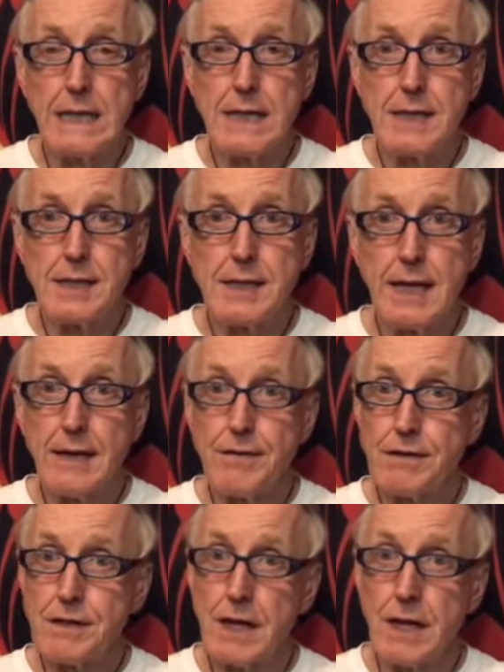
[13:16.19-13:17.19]
stay
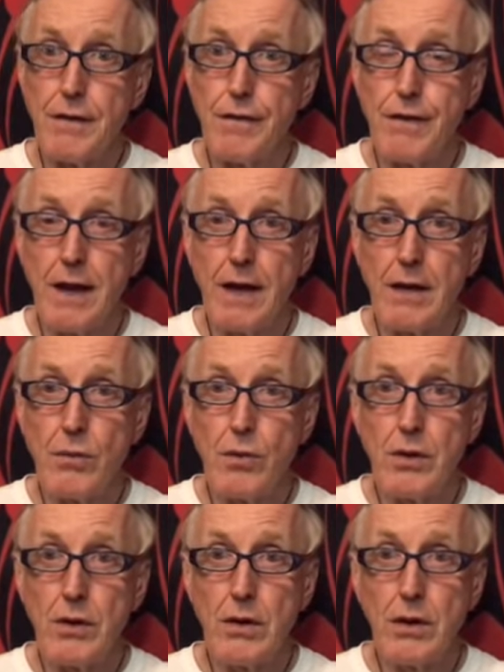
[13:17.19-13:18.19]
safe, and
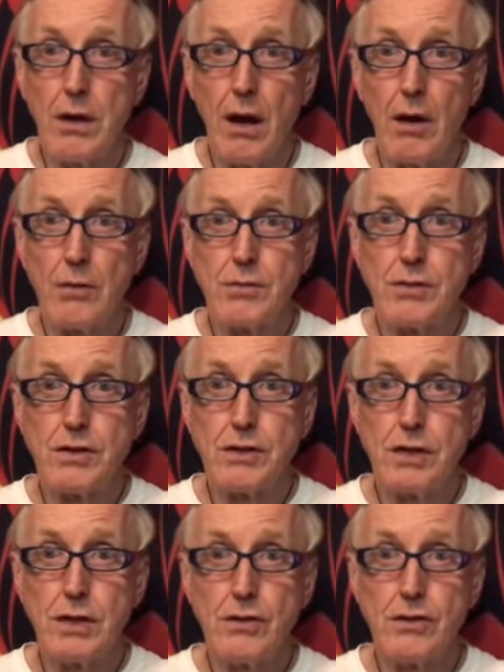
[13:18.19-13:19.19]
we hope to see
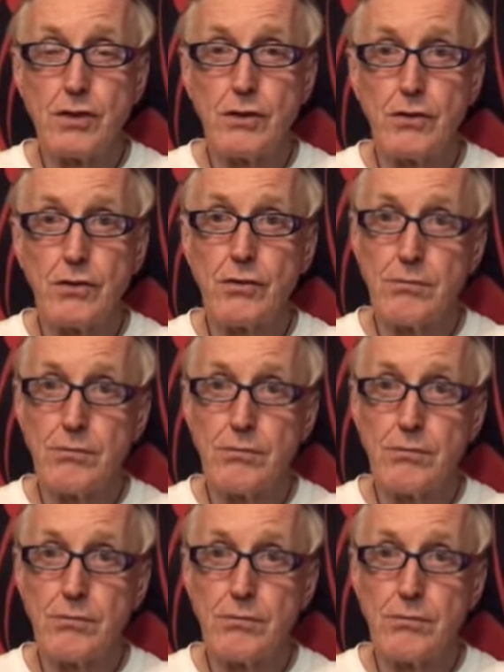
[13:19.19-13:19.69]
you soon.